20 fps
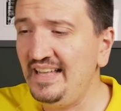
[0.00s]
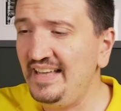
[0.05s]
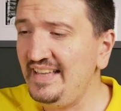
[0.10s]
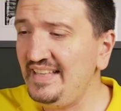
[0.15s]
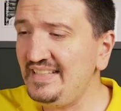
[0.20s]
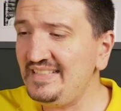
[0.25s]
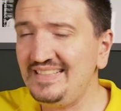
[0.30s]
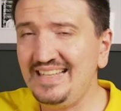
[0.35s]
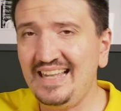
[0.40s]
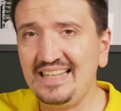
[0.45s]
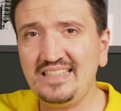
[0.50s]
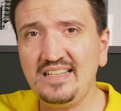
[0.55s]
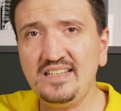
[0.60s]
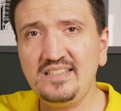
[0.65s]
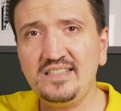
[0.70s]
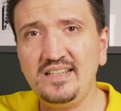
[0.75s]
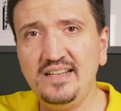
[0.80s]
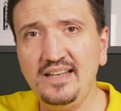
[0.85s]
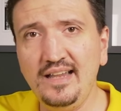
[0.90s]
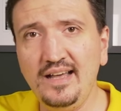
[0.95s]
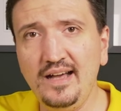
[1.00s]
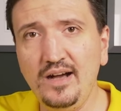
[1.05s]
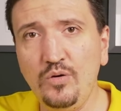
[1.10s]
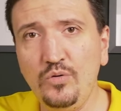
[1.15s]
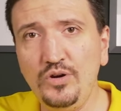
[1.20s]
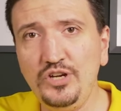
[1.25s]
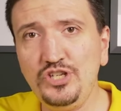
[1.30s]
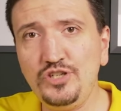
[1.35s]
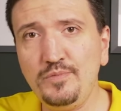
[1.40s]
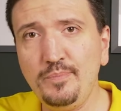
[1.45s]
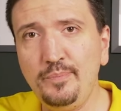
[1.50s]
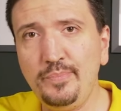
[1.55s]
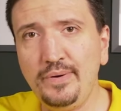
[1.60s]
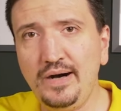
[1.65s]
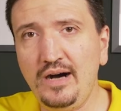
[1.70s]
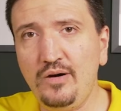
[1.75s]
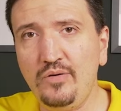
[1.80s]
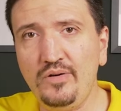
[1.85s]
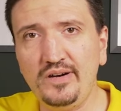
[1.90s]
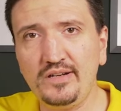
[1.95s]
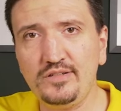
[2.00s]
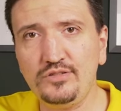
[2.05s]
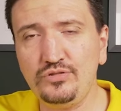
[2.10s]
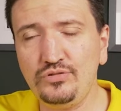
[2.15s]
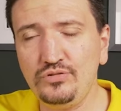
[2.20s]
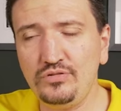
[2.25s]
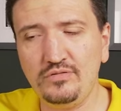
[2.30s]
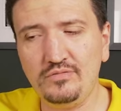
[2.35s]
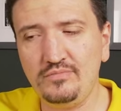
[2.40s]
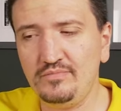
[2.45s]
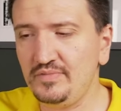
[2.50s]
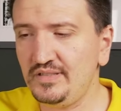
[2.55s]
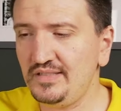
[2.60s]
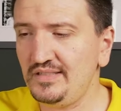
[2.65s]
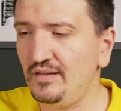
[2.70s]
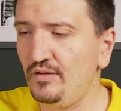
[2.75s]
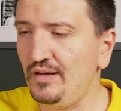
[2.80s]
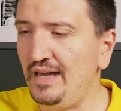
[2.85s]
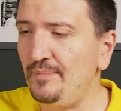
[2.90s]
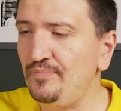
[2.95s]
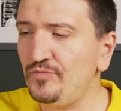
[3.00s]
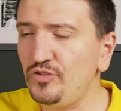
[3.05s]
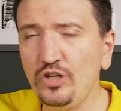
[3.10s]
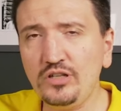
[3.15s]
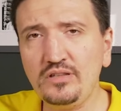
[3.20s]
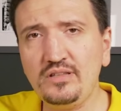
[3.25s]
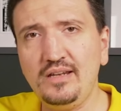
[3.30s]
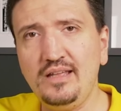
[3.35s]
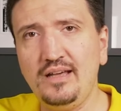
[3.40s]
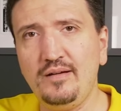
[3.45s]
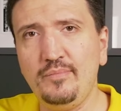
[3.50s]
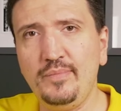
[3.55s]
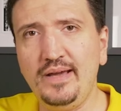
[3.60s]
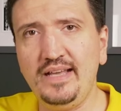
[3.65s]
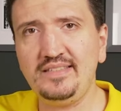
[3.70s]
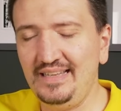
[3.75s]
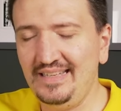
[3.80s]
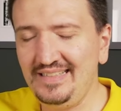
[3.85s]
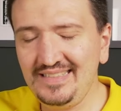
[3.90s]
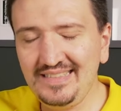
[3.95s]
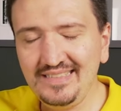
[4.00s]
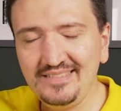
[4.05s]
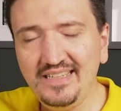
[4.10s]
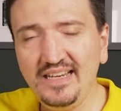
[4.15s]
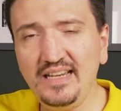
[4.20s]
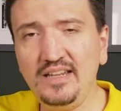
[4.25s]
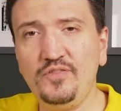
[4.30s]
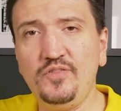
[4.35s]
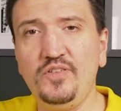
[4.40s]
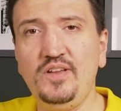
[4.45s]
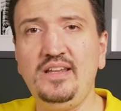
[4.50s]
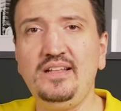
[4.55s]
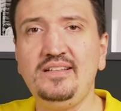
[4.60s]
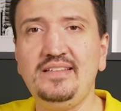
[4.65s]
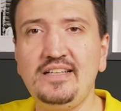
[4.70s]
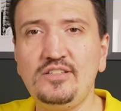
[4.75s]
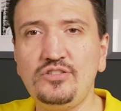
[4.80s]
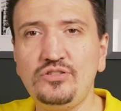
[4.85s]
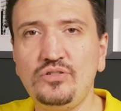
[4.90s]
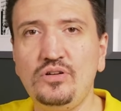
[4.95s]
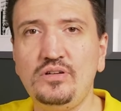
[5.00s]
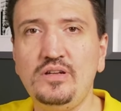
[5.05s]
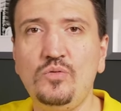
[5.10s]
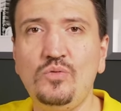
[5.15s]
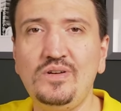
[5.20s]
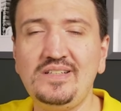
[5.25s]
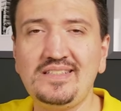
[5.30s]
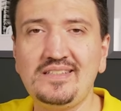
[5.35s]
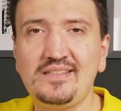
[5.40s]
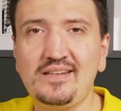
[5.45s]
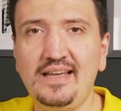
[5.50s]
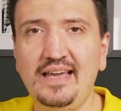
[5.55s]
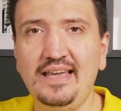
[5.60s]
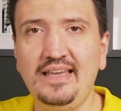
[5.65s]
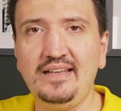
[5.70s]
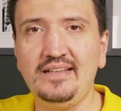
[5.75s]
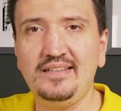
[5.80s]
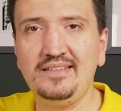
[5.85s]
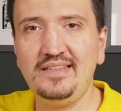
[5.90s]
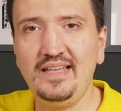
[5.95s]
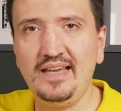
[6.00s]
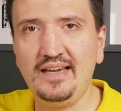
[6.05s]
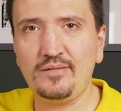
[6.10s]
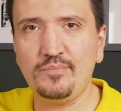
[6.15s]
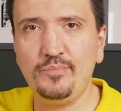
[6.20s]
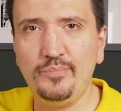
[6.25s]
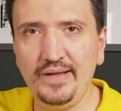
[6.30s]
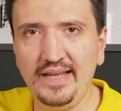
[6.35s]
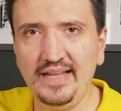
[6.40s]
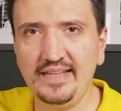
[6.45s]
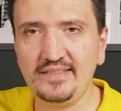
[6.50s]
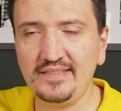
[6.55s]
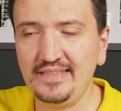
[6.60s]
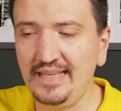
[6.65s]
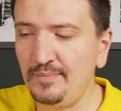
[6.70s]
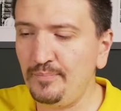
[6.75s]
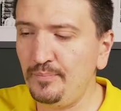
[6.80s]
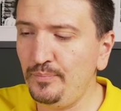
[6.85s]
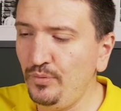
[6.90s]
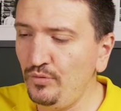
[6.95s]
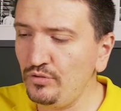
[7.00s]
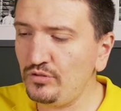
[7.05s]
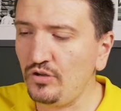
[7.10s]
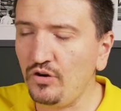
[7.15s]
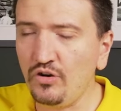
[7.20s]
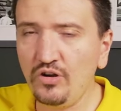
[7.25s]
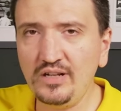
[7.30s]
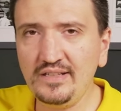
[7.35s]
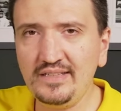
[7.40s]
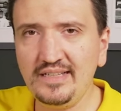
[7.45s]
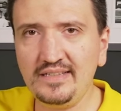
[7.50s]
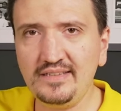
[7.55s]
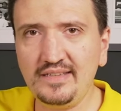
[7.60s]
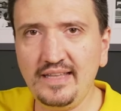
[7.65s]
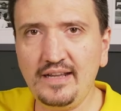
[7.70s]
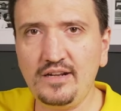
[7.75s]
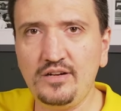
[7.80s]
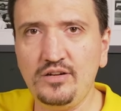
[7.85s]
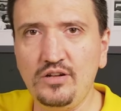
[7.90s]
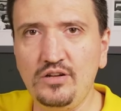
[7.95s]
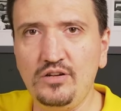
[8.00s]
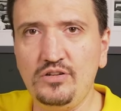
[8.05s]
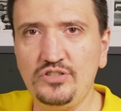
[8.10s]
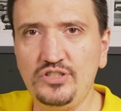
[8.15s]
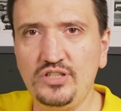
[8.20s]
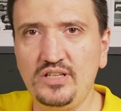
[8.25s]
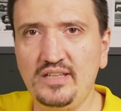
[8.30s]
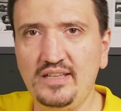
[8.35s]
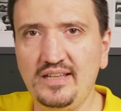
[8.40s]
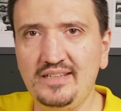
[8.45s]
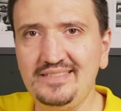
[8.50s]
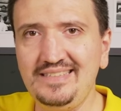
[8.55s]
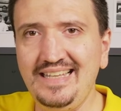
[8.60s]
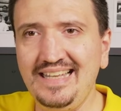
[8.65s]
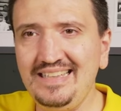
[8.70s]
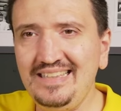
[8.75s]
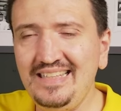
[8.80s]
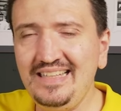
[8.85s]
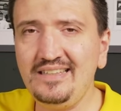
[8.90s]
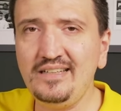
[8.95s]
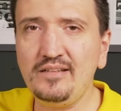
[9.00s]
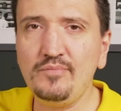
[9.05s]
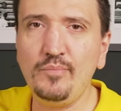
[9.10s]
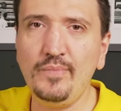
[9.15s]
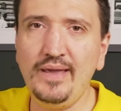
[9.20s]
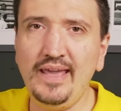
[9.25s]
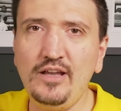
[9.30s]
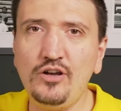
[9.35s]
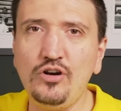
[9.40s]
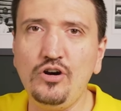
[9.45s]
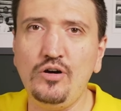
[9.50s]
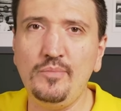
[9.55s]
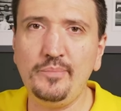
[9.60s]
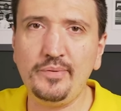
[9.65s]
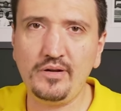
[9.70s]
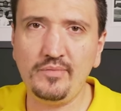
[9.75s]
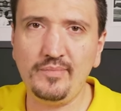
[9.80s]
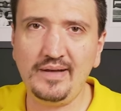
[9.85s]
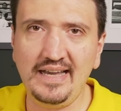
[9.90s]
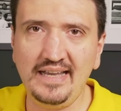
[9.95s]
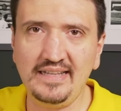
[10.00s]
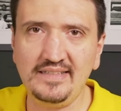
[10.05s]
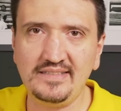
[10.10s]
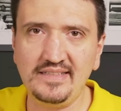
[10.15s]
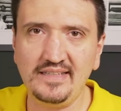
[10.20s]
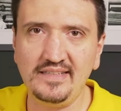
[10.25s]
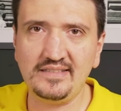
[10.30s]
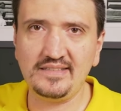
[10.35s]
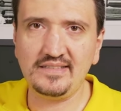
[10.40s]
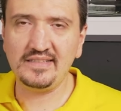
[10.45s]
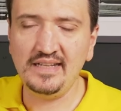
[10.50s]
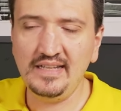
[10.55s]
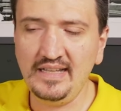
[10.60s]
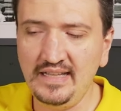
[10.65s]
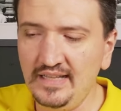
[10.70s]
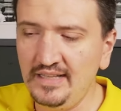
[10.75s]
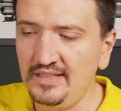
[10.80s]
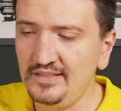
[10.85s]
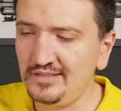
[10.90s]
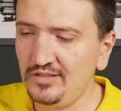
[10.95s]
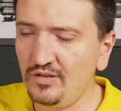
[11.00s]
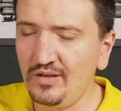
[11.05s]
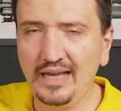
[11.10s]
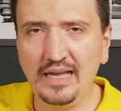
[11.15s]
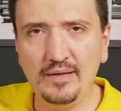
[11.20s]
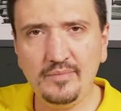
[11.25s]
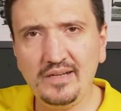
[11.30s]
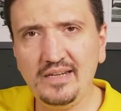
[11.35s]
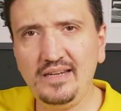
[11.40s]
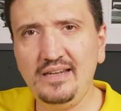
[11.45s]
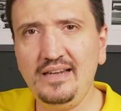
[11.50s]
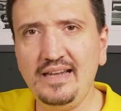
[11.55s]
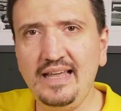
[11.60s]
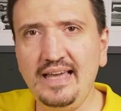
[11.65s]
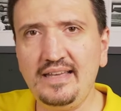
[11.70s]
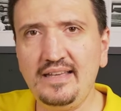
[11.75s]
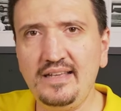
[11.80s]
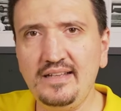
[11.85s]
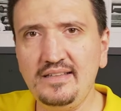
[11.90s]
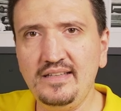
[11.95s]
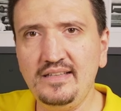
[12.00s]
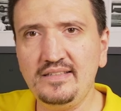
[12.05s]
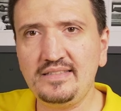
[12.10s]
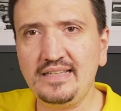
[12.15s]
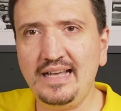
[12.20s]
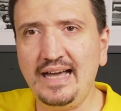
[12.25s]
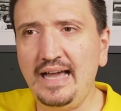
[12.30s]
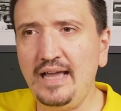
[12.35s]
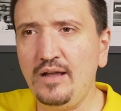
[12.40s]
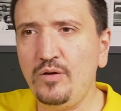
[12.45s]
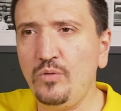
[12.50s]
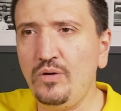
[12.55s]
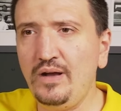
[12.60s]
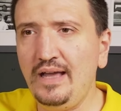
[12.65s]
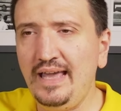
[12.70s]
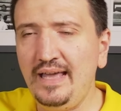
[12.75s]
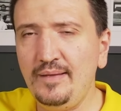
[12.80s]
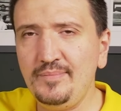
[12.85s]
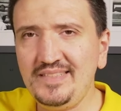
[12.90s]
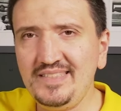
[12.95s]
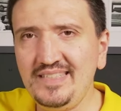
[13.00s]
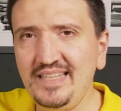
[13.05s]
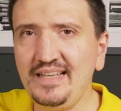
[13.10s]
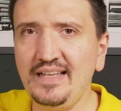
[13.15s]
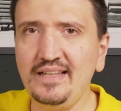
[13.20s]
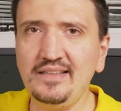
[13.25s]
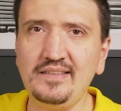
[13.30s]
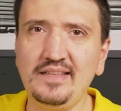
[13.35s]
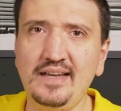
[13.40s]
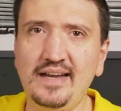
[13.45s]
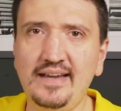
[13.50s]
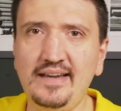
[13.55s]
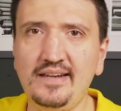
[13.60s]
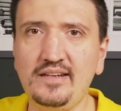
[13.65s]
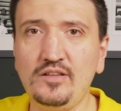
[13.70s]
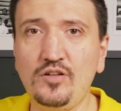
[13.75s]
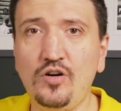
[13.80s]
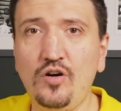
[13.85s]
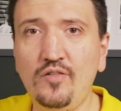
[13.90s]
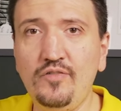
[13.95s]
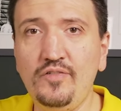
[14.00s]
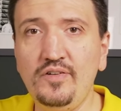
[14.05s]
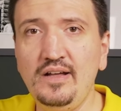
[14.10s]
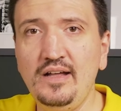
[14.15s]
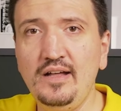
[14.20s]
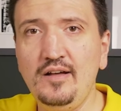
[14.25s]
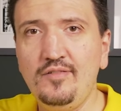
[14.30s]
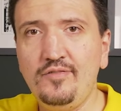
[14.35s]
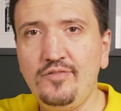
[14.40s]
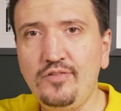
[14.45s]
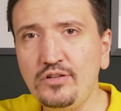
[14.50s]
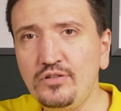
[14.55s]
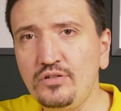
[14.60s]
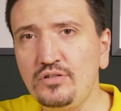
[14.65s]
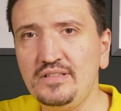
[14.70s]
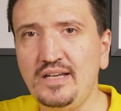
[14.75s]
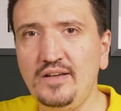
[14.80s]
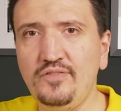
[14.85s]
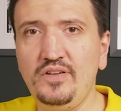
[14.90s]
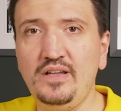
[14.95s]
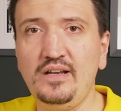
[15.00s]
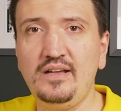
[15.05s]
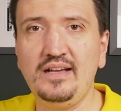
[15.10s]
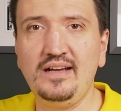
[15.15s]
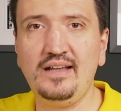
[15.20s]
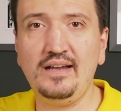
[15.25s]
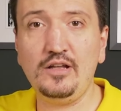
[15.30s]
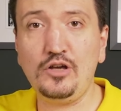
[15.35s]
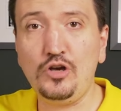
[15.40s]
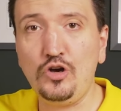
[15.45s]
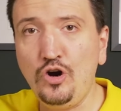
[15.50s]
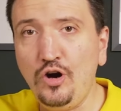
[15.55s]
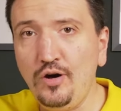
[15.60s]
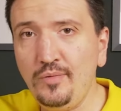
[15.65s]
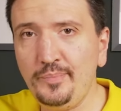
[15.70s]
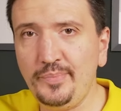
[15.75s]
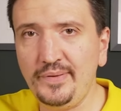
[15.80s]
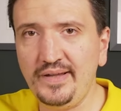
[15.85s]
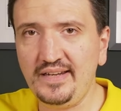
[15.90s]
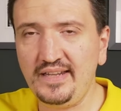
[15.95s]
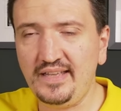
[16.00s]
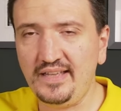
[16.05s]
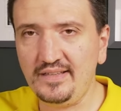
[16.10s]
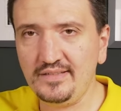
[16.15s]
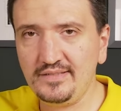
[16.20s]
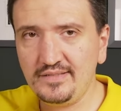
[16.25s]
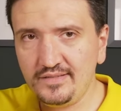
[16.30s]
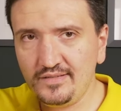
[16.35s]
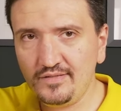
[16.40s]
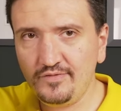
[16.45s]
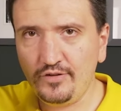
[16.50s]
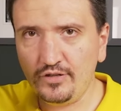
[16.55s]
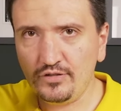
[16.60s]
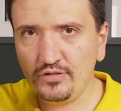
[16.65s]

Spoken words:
It's not a slowish power zoom, so I'm totally amazed. It's really feeling that Sony was trying their best. They put all the technology here. They didn't make compromises. So I'm really liking this. I am sick and tired of photographical companies